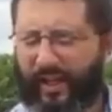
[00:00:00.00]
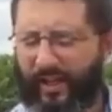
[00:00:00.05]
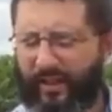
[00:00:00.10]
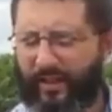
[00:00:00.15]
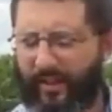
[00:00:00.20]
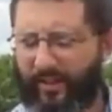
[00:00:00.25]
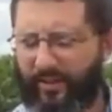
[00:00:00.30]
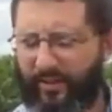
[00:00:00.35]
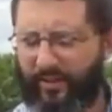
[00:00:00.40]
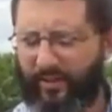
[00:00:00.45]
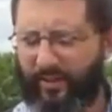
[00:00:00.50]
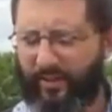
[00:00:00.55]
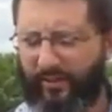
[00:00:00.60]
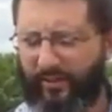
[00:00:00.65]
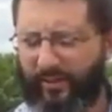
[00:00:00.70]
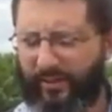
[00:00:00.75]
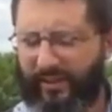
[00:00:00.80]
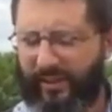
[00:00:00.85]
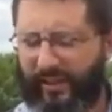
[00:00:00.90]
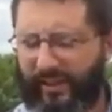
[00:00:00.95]
And uh, so,
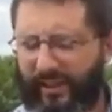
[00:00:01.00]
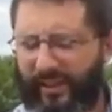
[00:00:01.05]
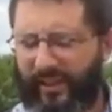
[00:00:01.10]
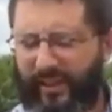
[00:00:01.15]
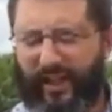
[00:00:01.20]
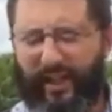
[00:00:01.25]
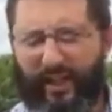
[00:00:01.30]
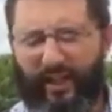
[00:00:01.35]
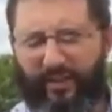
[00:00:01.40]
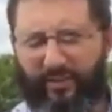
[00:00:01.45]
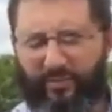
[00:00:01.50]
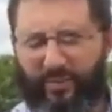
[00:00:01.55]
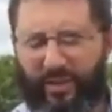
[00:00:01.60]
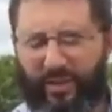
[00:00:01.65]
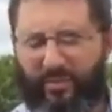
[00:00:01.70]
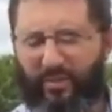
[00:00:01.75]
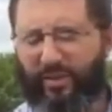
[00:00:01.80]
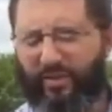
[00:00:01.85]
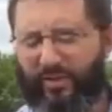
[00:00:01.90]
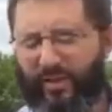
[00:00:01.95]
uh,
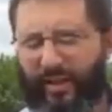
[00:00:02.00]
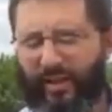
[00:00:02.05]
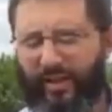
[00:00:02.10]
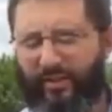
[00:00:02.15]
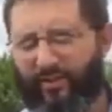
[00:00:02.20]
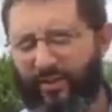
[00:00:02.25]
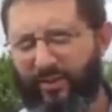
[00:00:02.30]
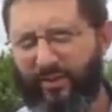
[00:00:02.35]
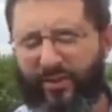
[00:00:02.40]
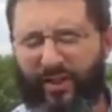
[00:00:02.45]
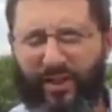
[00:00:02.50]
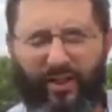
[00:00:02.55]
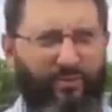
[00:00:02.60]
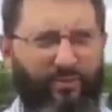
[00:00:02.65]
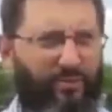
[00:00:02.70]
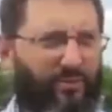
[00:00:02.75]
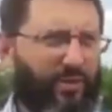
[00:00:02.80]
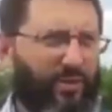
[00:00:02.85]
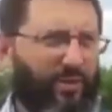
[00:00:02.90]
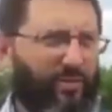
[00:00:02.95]
people that try to infiltrate,
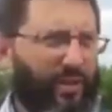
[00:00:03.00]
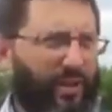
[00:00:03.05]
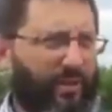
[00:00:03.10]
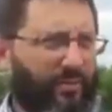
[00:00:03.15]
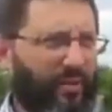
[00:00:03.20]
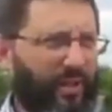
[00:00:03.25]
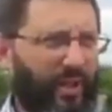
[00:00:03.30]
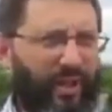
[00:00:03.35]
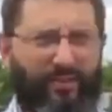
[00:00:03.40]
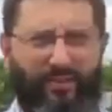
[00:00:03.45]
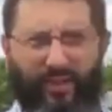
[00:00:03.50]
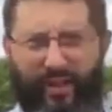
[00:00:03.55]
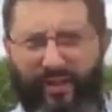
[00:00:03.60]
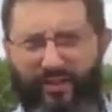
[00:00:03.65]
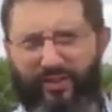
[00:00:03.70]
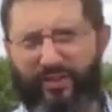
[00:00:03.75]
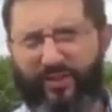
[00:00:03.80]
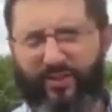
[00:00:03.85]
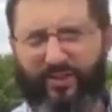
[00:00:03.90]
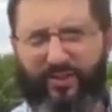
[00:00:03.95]
we're going to be able to have
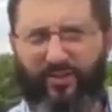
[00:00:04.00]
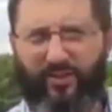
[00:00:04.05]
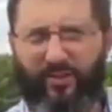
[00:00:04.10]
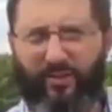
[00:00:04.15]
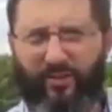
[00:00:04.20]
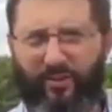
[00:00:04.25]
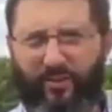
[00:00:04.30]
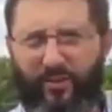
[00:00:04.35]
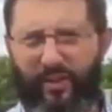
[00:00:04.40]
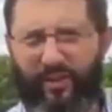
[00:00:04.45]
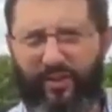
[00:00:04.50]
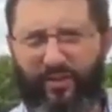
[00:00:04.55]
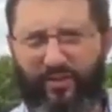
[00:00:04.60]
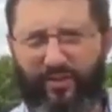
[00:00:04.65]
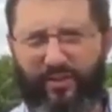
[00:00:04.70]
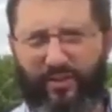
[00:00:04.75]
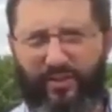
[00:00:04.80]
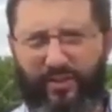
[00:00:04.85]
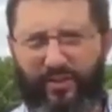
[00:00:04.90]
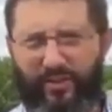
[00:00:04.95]
access to their
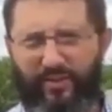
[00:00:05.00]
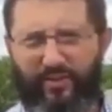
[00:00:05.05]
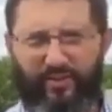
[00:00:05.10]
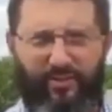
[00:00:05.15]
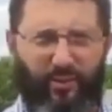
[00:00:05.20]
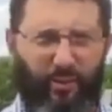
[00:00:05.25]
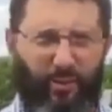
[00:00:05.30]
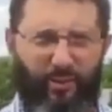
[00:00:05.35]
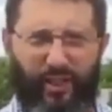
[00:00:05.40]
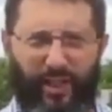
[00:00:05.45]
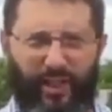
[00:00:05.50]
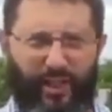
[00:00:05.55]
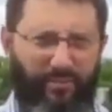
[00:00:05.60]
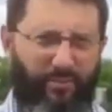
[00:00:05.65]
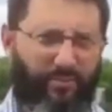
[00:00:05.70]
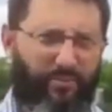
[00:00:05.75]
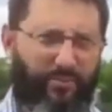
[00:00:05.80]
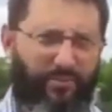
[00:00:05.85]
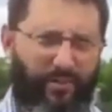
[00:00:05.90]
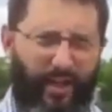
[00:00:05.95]
full
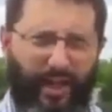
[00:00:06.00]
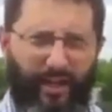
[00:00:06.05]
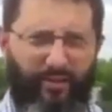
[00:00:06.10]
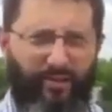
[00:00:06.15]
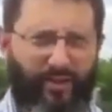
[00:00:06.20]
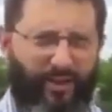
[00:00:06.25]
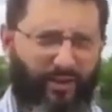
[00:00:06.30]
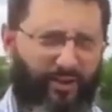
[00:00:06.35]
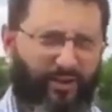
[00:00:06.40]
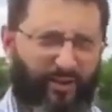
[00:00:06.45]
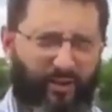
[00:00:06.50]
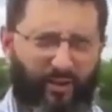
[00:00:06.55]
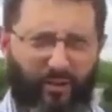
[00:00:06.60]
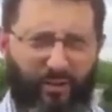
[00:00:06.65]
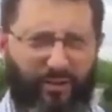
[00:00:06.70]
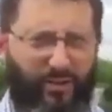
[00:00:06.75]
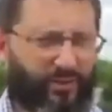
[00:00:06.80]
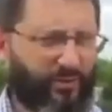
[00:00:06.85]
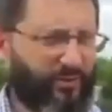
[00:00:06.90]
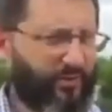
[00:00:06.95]
name, address, the
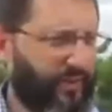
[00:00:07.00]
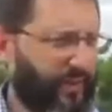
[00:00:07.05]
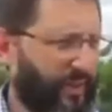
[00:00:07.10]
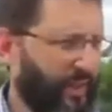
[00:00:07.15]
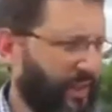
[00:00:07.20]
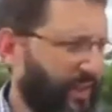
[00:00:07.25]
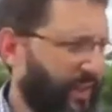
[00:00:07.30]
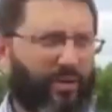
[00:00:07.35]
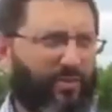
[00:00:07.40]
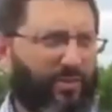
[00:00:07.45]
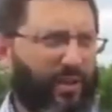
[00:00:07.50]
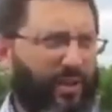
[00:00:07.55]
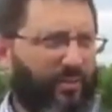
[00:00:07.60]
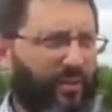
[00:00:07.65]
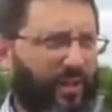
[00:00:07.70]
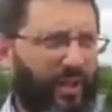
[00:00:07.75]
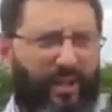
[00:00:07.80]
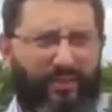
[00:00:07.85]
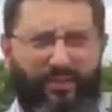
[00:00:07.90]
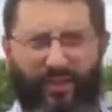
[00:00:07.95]
whole deal. We're going to be
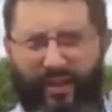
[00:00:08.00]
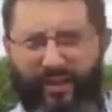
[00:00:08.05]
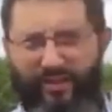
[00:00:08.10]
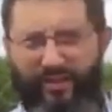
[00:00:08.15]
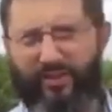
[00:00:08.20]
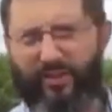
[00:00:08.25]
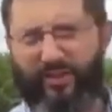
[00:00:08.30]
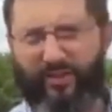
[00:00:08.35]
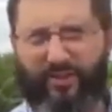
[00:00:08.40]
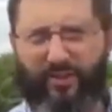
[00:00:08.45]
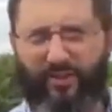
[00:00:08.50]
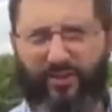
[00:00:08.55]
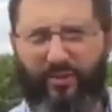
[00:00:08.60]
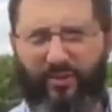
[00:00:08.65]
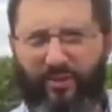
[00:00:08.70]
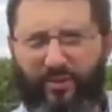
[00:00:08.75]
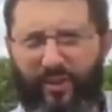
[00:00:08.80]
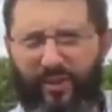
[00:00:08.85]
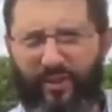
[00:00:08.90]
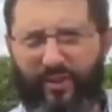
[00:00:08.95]
able to have access
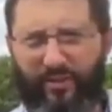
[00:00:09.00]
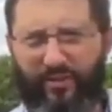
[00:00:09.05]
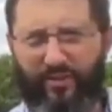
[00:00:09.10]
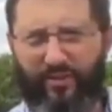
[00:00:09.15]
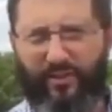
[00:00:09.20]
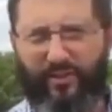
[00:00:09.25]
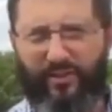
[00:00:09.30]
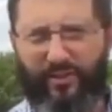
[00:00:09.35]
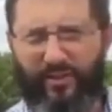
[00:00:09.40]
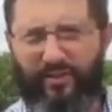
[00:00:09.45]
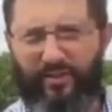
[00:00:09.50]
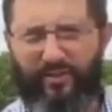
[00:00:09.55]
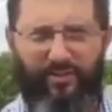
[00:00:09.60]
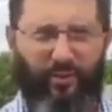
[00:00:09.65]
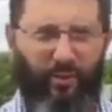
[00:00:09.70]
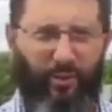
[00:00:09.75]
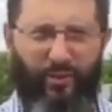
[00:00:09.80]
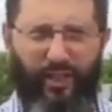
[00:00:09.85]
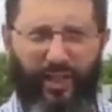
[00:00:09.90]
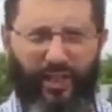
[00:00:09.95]
to their
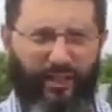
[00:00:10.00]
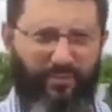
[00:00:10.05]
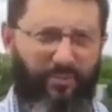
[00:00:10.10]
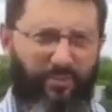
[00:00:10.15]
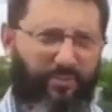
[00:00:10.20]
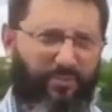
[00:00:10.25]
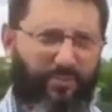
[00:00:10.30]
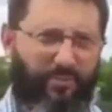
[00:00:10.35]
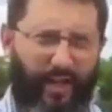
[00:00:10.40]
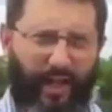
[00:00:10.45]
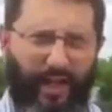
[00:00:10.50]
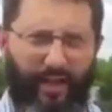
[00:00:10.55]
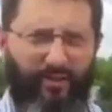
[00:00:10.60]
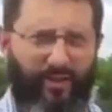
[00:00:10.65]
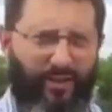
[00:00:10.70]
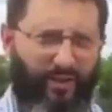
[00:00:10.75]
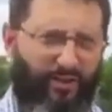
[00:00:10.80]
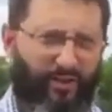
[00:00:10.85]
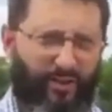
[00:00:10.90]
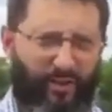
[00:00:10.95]
full name,
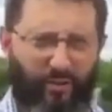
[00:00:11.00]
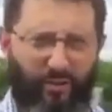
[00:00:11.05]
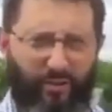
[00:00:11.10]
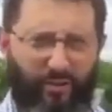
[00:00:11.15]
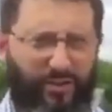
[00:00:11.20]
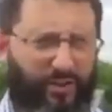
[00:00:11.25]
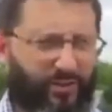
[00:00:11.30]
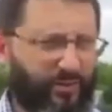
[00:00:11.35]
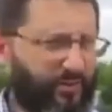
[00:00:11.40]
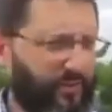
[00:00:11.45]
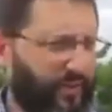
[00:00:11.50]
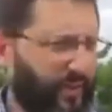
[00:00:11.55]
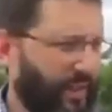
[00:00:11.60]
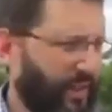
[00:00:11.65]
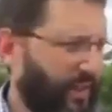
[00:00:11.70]
address, the whole deal.